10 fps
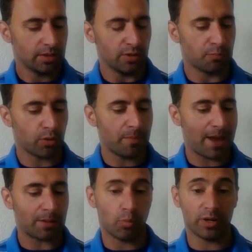You brought it
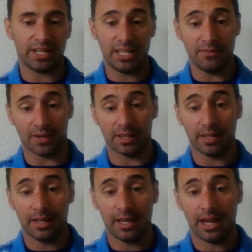back more to even,
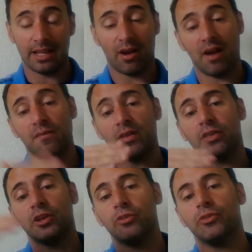and now
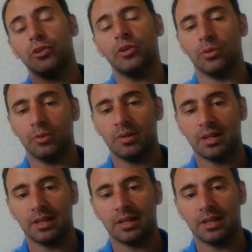everything you do,